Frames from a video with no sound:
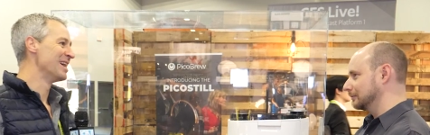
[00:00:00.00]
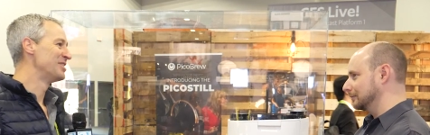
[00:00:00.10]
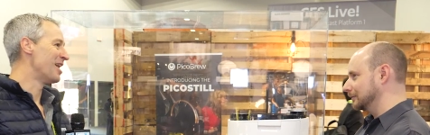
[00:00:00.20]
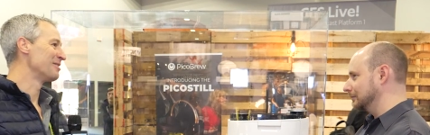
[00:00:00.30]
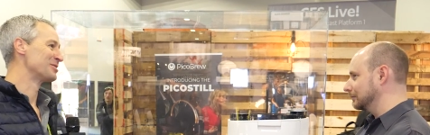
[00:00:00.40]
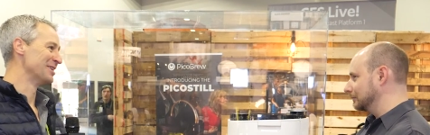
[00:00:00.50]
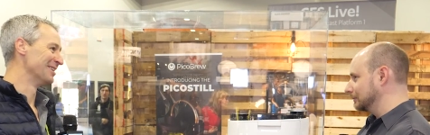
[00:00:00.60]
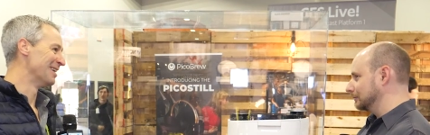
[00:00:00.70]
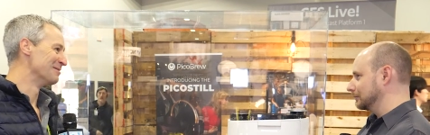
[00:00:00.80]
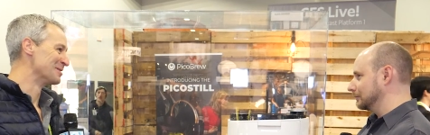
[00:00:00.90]
Speaker 1: my daughter's gonna
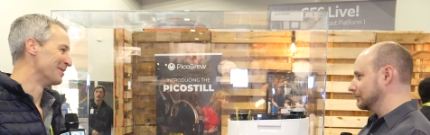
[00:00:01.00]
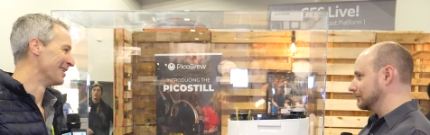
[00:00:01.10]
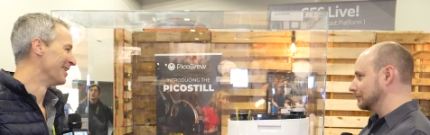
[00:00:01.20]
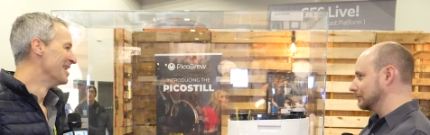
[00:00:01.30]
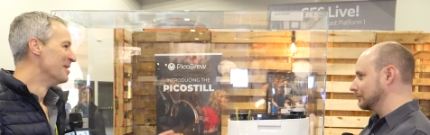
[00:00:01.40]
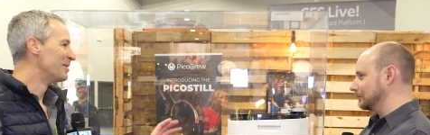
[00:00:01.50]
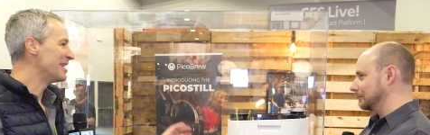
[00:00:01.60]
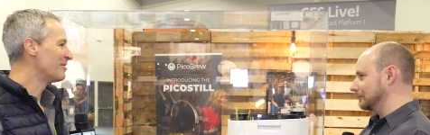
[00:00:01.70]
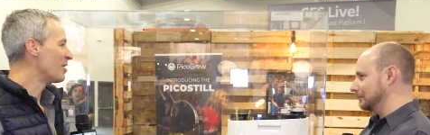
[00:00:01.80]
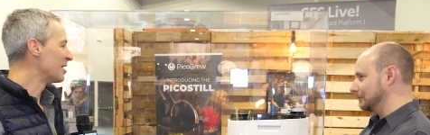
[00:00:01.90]
love this, by the way. But
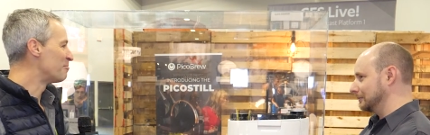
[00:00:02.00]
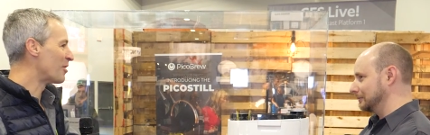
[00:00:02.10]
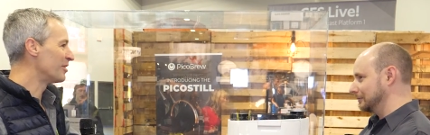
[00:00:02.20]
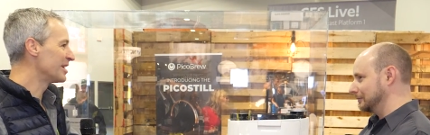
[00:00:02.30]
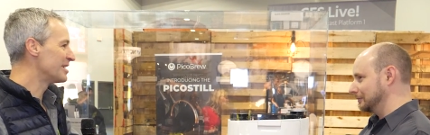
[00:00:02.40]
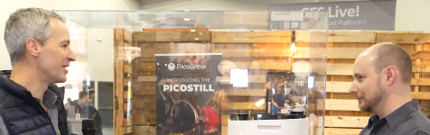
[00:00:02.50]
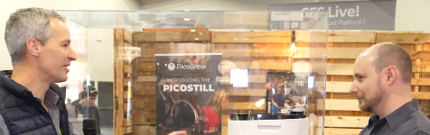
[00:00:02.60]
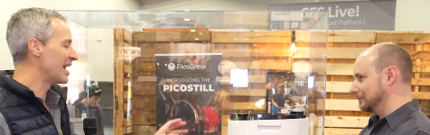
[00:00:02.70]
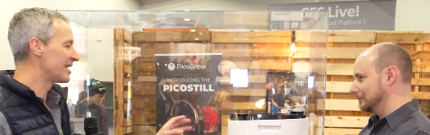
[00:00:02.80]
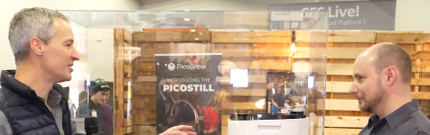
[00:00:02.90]
even while I'm burning
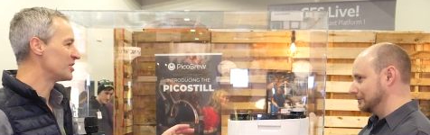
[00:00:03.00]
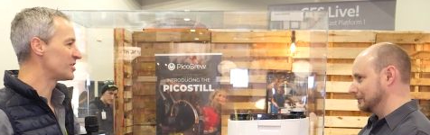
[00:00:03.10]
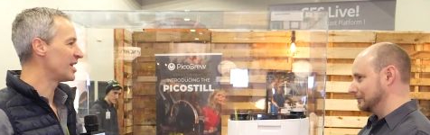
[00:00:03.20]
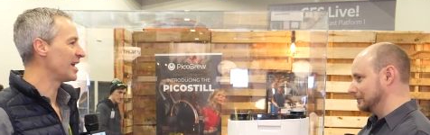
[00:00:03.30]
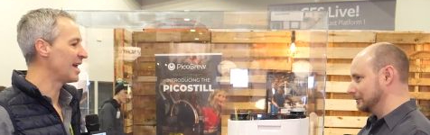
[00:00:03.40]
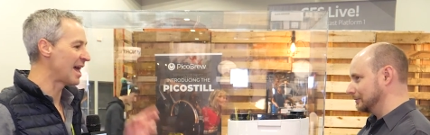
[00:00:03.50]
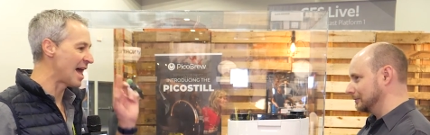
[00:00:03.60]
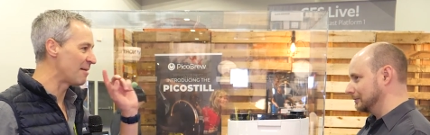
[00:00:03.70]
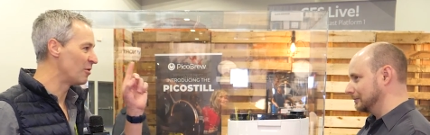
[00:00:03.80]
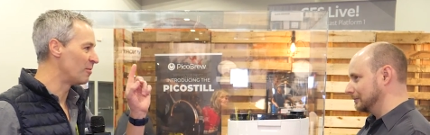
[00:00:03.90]
dinner, I can just say,
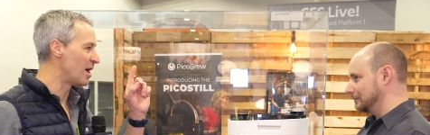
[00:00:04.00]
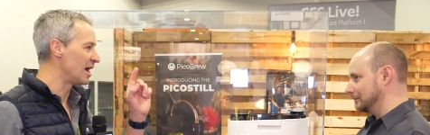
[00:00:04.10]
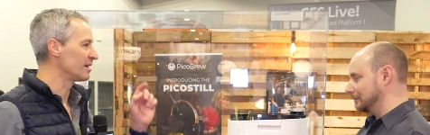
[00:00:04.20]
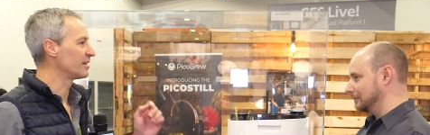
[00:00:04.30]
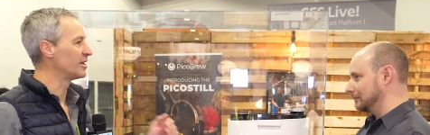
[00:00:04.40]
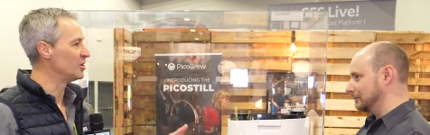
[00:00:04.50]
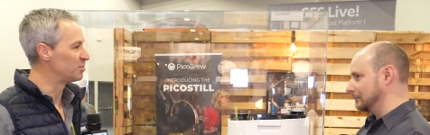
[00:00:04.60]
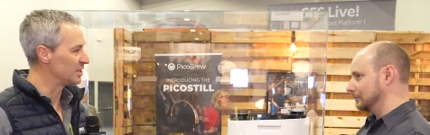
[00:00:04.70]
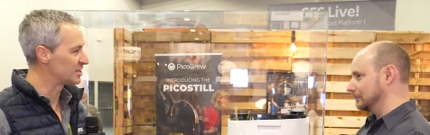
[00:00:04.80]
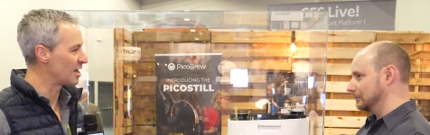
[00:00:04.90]
AtmoBot, can you
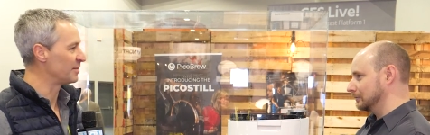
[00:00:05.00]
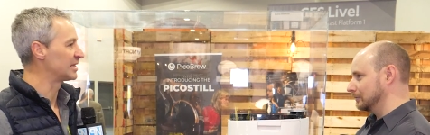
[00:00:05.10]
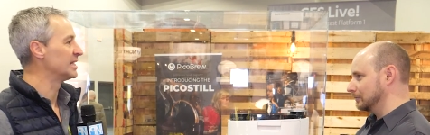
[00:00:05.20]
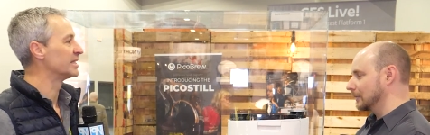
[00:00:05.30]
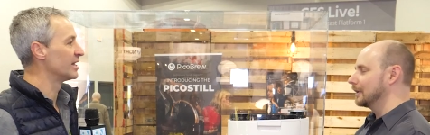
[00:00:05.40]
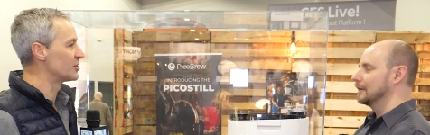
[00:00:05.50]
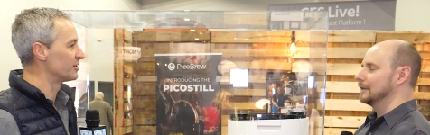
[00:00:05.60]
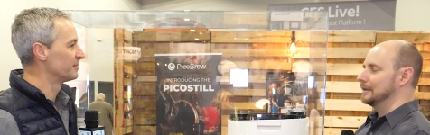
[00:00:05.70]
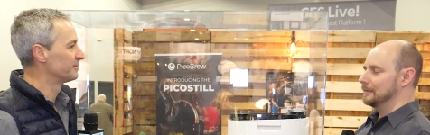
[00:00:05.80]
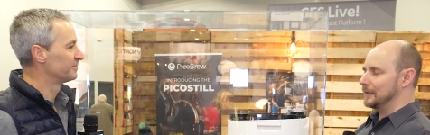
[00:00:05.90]
please come and clean the
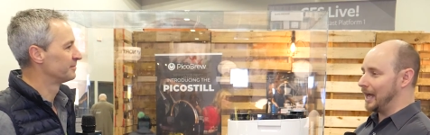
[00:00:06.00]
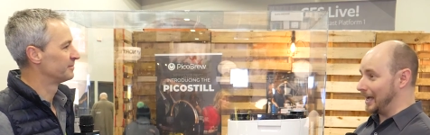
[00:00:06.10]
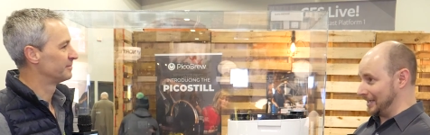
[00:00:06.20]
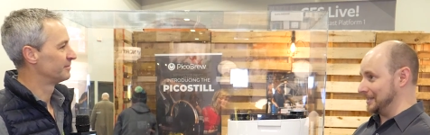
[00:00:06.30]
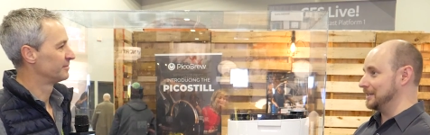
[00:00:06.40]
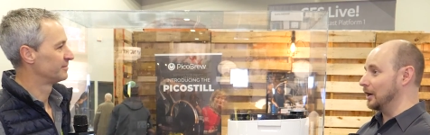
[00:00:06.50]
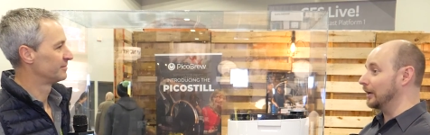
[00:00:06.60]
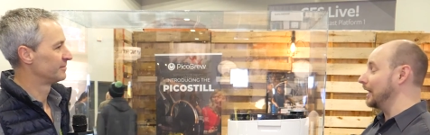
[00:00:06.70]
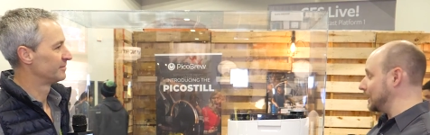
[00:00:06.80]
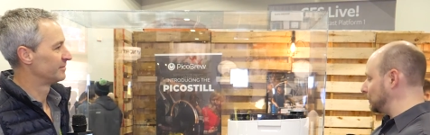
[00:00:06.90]
kitchen?
Speaker 2: Nice.
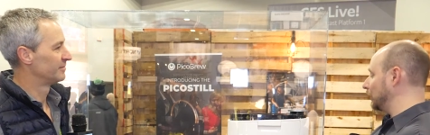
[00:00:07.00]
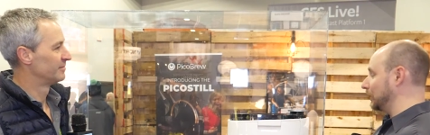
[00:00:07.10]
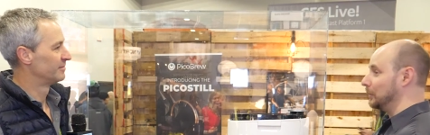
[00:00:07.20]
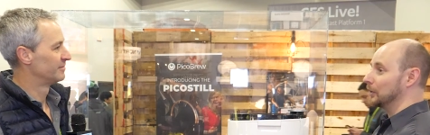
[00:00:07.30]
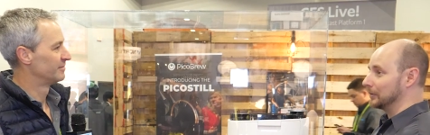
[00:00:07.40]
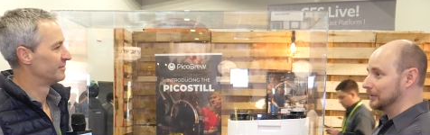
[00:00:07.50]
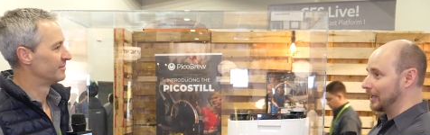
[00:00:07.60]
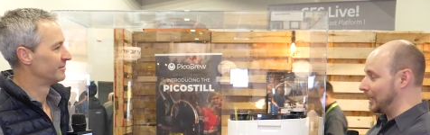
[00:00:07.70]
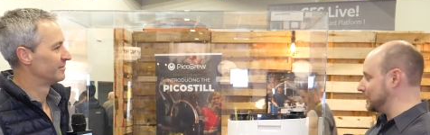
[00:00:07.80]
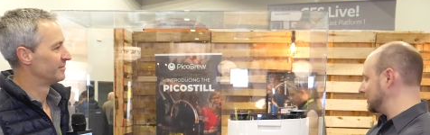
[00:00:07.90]
Okay, that's pretty cool.
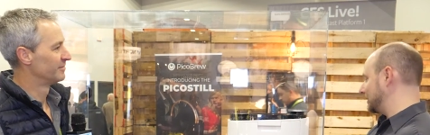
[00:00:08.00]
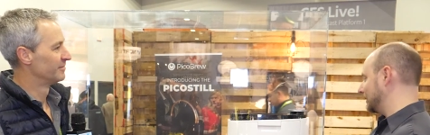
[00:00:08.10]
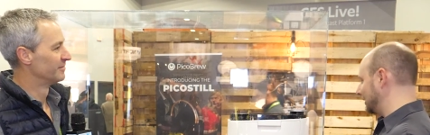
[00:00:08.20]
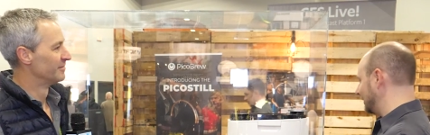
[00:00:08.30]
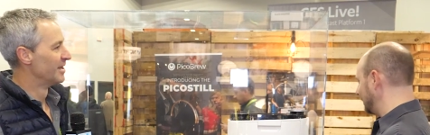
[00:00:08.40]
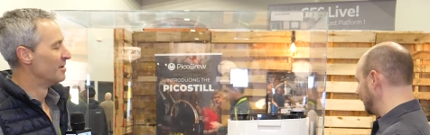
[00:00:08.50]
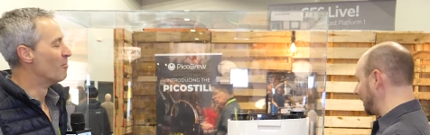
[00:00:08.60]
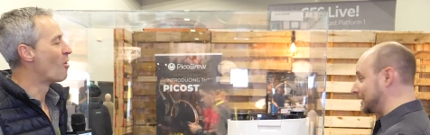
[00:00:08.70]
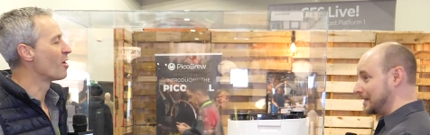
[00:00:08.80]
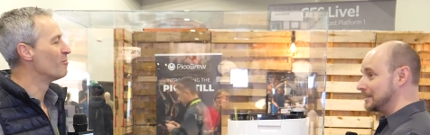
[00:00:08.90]
That's
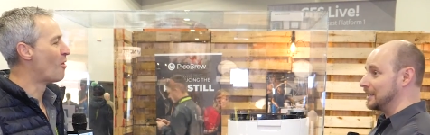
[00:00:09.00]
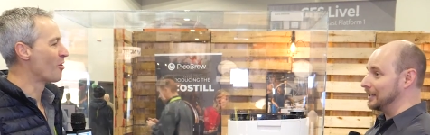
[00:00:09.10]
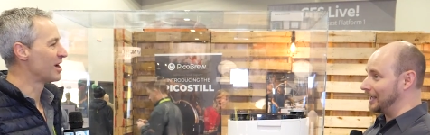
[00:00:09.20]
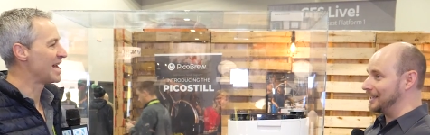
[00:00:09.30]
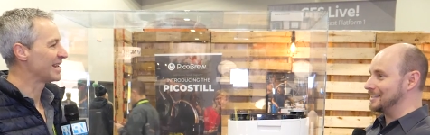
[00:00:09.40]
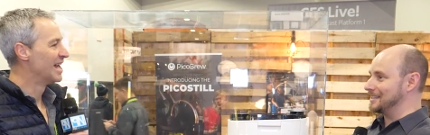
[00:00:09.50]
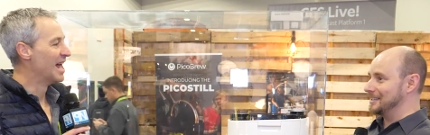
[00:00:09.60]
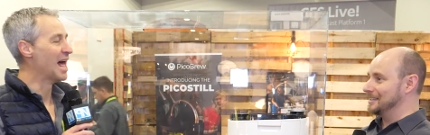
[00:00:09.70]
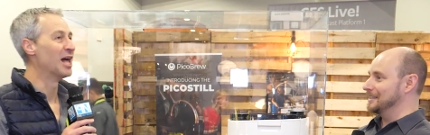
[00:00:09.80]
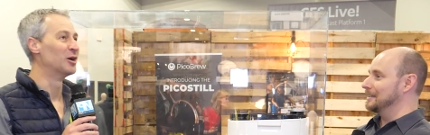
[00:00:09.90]
Speaker 1: that's more, instant. More like it's,
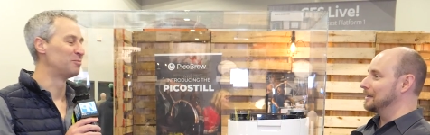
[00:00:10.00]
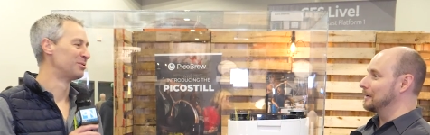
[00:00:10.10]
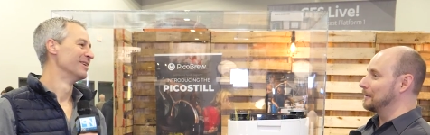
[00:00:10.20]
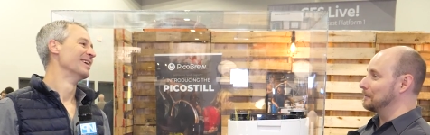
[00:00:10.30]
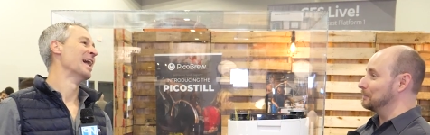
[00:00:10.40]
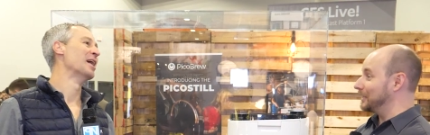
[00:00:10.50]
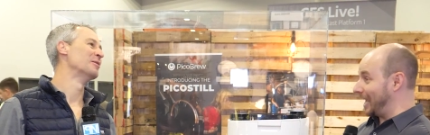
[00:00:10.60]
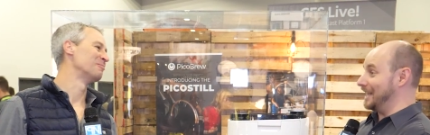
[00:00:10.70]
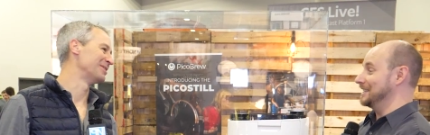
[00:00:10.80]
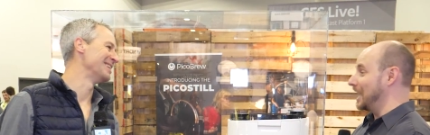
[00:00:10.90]
help,
Speaker 2: help,
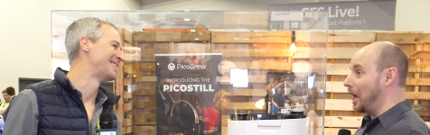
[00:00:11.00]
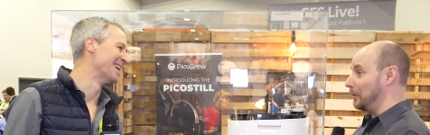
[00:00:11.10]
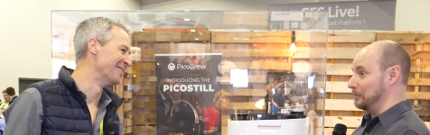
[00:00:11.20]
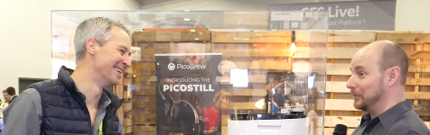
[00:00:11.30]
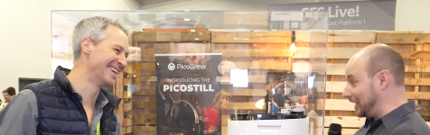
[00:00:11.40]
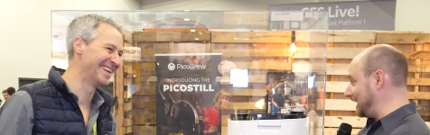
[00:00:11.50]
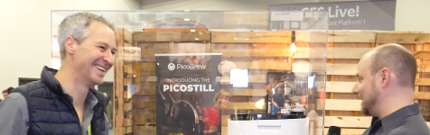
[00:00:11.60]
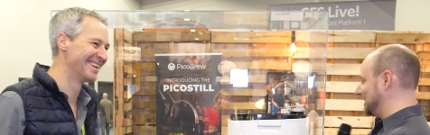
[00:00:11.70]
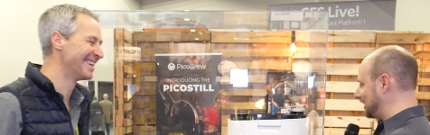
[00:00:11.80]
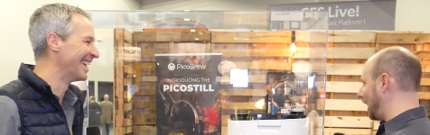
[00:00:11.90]
yeah, please. Help, please